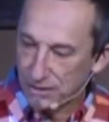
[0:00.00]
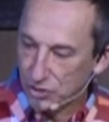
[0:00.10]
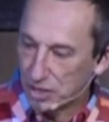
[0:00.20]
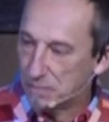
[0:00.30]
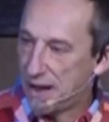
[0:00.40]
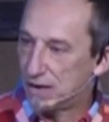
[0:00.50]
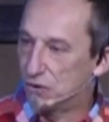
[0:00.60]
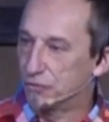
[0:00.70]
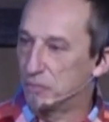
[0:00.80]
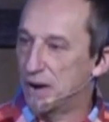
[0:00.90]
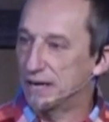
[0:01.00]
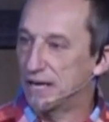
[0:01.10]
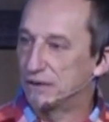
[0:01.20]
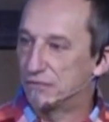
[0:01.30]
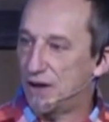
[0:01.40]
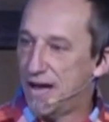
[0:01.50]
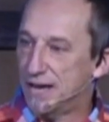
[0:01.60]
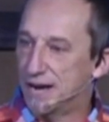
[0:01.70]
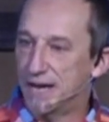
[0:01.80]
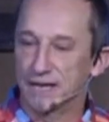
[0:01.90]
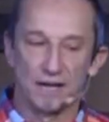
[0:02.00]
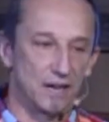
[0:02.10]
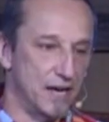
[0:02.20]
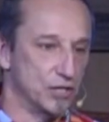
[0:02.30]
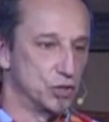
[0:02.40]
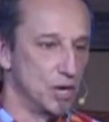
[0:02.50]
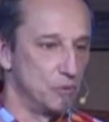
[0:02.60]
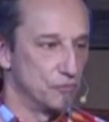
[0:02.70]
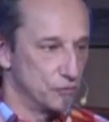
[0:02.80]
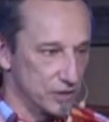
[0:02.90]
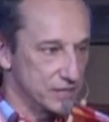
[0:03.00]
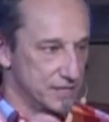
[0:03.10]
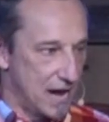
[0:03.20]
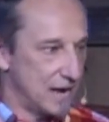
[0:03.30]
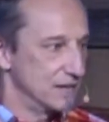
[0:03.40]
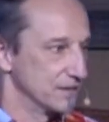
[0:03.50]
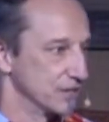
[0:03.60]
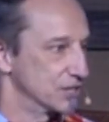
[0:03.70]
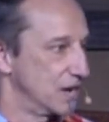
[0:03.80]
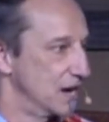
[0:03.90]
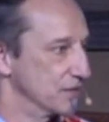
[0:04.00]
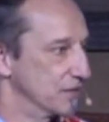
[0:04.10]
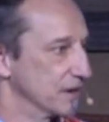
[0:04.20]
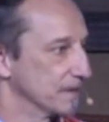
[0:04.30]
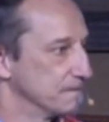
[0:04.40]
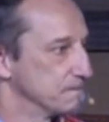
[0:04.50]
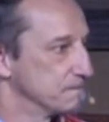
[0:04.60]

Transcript: looking back over my life, I got in a lot of trouble for exactly this kind of thing.